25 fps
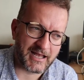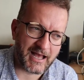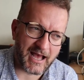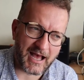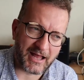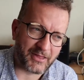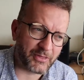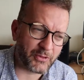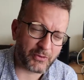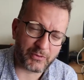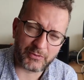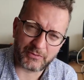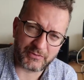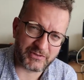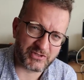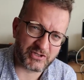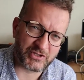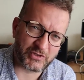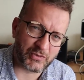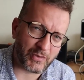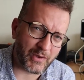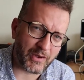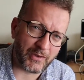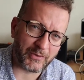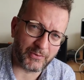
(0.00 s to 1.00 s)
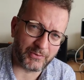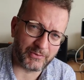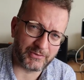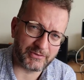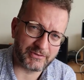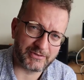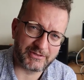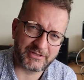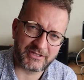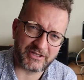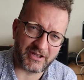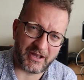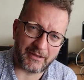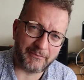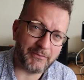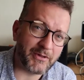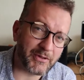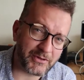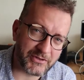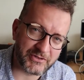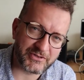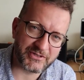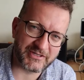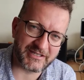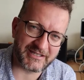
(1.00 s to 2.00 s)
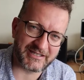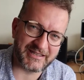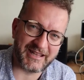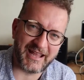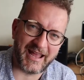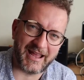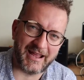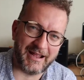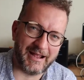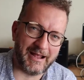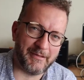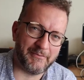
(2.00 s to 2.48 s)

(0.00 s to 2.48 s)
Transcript: I thought it was too old. So I'm not using that.